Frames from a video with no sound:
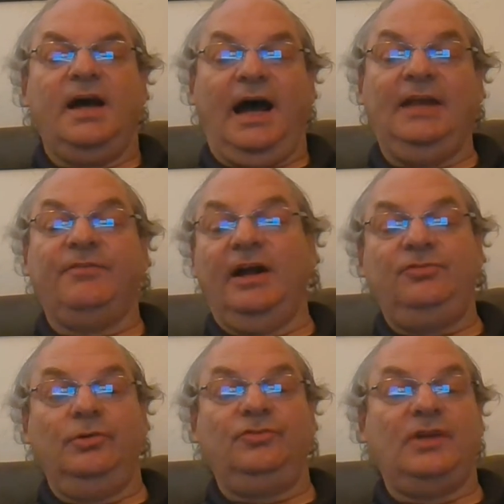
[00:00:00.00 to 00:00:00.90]
I invite
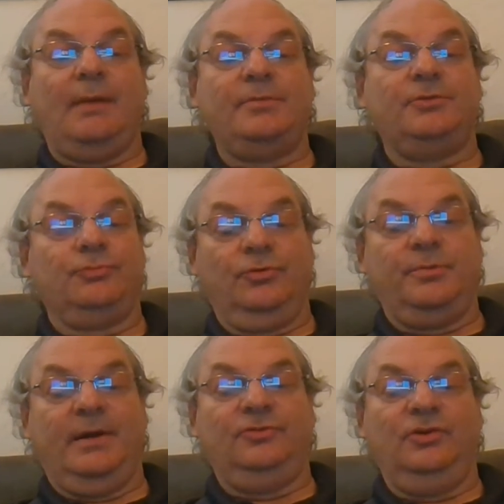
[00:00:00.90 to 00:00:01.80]
you to examine the truth
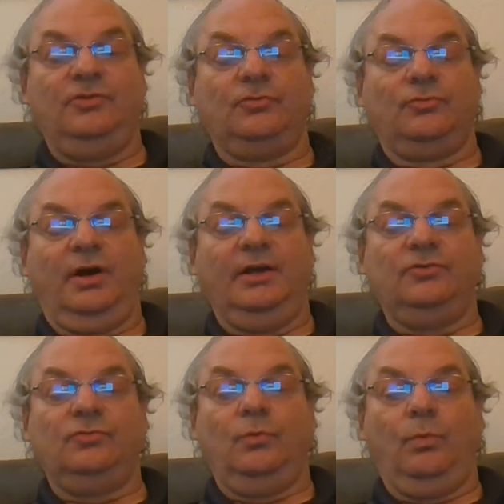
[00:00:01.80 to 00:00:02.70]
about Jesus
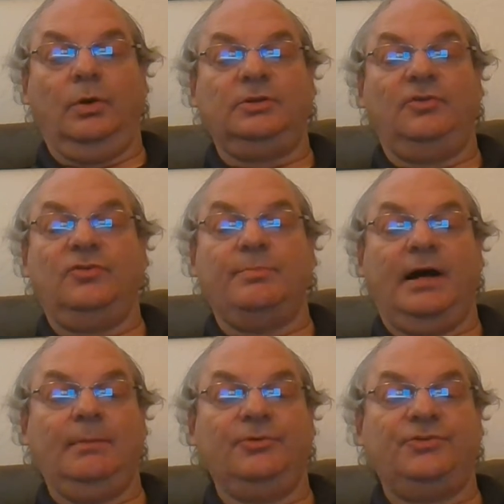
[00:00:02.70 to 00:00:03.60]
Christ. What does the
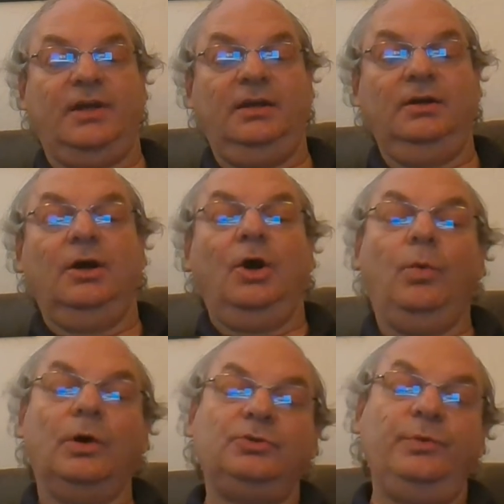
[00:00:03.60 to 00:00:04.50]
Bible say?
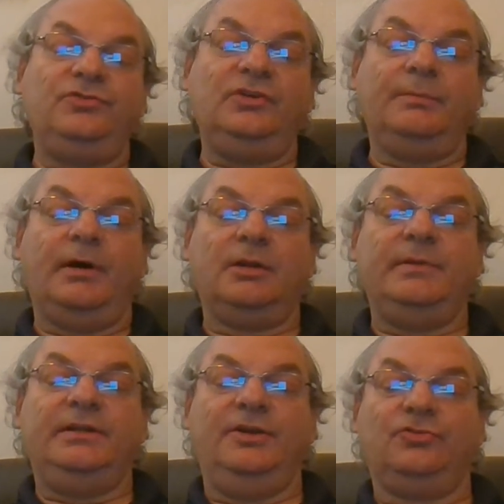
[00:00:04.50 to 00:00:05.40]
What do we see about him
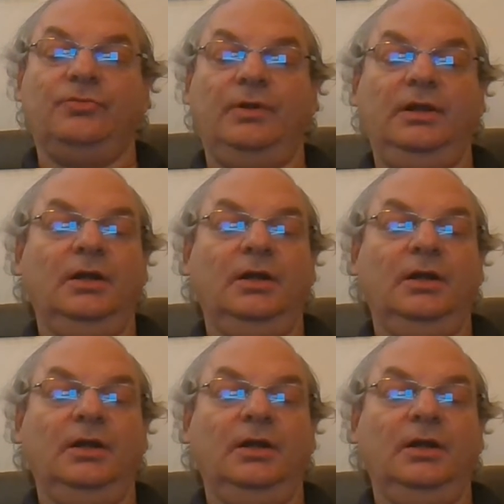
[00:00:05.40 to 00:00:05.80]
in history?